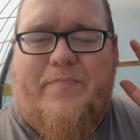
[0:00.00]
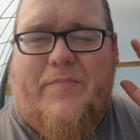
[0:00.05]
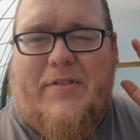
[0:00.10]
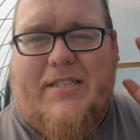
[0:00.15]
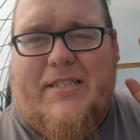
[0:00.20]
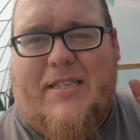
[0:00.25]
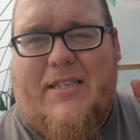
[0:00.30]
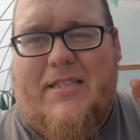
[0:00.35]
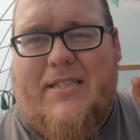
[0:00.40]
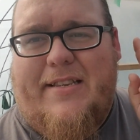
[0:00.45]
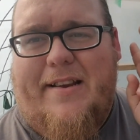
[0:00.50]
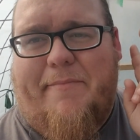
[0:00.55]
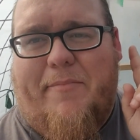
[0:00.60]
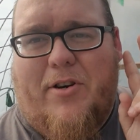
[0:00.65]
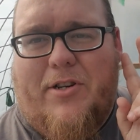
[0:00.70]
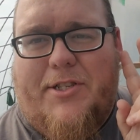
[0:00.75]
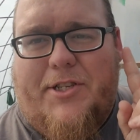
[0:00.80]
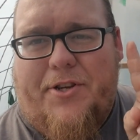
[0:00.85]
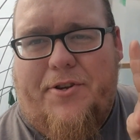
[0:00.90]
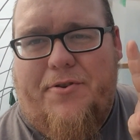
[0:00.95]
This is
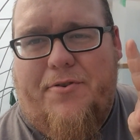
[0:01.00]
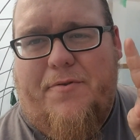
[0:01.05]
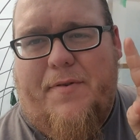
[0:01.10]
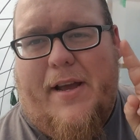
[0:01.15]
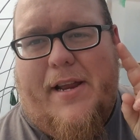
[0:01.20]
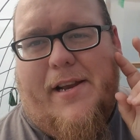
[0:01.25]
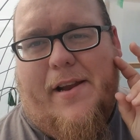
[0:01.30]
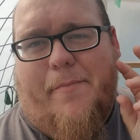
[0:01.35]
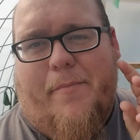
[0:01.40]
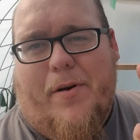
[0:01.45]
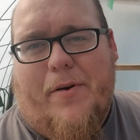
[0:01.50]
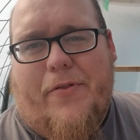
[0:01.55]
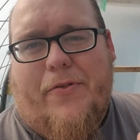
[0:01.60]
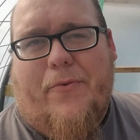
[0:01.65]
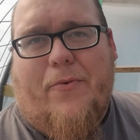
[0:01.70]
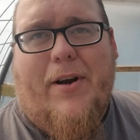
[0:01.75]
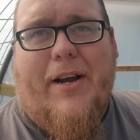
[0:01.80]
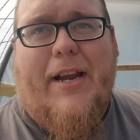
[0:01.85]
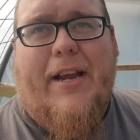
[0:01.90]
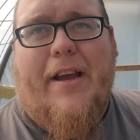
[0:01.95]
number 2 and number
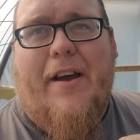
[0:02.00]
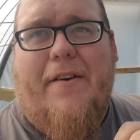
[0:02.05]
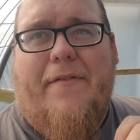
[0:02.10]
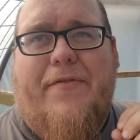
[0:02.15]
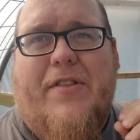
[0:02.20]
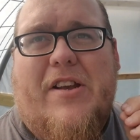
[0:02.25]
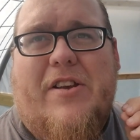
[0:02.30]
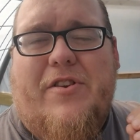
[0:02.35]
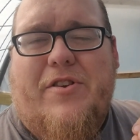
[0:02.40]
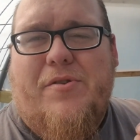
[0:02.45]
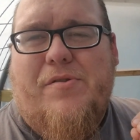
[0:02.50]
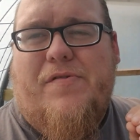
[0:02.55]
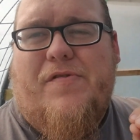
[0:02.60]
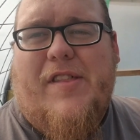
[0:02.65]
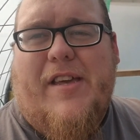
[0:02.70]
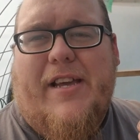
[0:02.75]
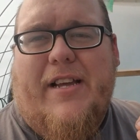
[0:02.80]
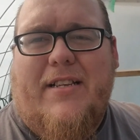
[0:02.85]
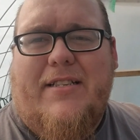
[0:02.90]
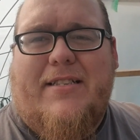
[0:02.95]
3 of the new
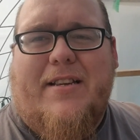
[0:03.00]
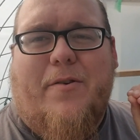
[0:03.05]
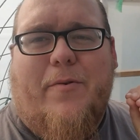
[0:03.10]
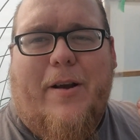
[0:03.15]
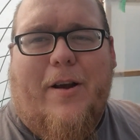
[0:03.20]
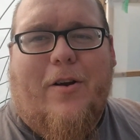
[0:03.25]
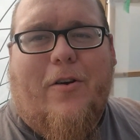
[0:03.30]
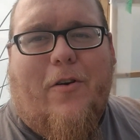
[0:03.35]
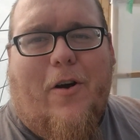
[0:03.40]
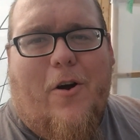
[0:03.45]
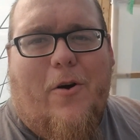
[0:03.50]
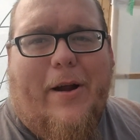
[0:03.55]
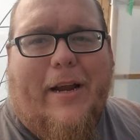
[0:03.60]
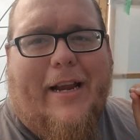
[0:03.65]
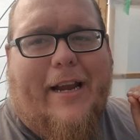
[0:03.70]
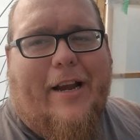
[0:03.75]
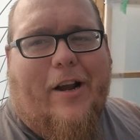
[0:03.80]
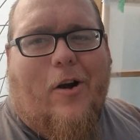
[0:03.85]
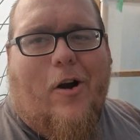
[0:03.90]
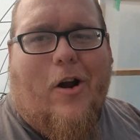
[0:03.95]
things that we are
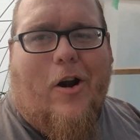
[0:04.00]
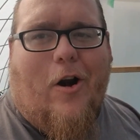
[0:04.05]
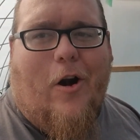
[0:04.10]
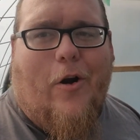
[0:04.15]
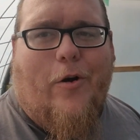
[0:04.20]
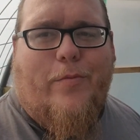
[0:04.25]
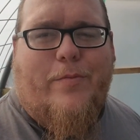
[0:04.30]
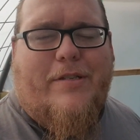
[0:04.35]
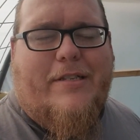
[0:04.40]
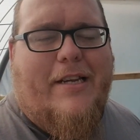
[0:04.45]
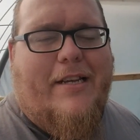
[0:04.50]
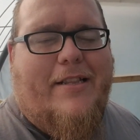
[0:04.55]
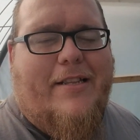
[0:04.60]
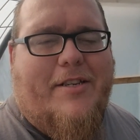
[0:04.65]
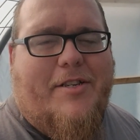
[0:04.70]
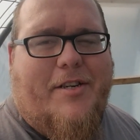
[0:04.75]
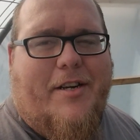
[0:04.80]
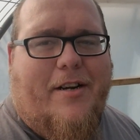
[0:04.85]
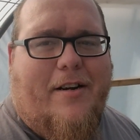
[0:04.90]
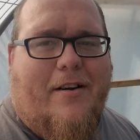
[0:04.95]
growing here on our homestead
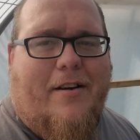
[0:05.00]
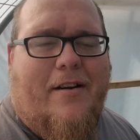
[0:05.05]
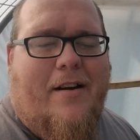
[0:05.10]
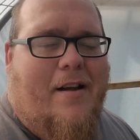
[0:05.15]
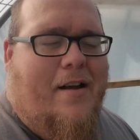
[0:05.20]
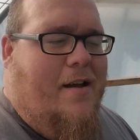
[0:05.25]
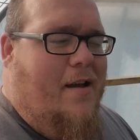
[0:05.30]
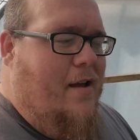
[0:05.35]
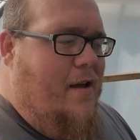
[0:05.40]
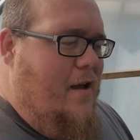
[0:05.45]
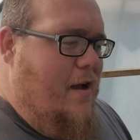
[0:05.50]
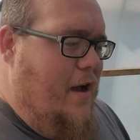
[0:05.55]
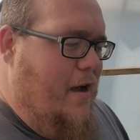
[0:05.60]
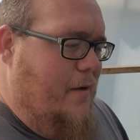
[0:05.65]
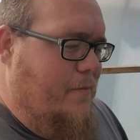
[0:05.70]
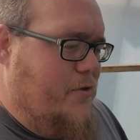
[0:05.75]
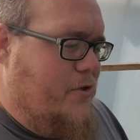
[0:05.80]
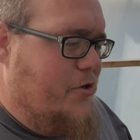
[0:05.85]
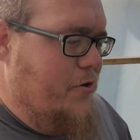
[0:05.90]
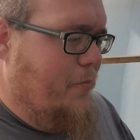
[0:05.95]
this year.
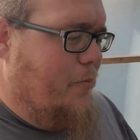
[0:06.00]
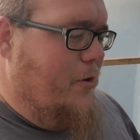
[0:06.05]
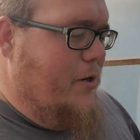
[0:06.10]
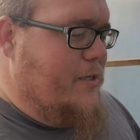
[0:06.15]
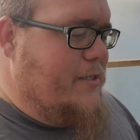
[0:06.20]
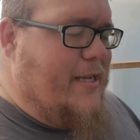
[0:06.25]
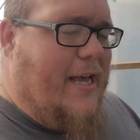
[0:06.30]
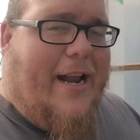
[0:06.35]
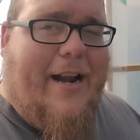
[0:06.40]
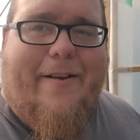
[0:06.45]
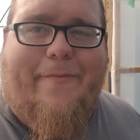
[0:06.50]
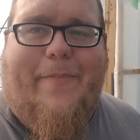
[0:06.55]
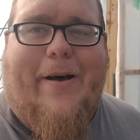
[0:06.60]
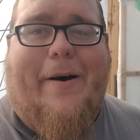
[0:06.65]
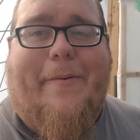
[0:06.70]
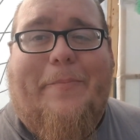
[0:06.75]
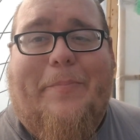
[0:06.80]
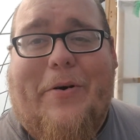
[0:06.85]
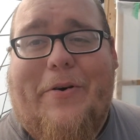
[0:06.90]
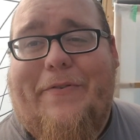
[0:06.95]
I'm super excited
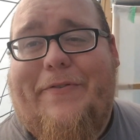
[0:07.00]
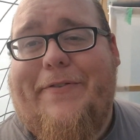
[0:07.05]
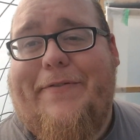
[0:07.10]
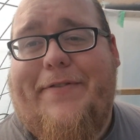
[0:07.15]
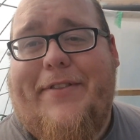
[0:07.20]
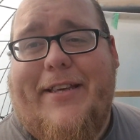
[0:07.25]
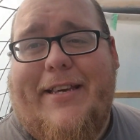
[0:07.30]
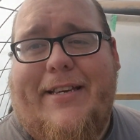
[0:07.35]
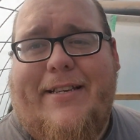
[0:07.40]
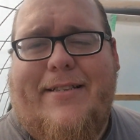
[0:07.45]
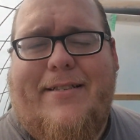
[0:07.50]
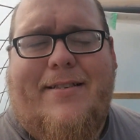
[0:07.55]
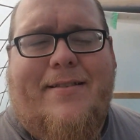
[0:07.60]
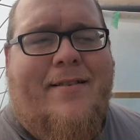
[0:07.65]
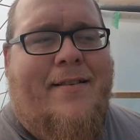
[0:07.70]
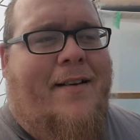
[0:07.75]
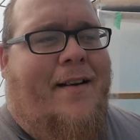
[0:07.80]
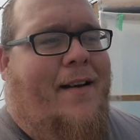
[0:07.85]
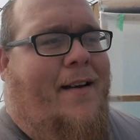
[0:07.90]
about both of these.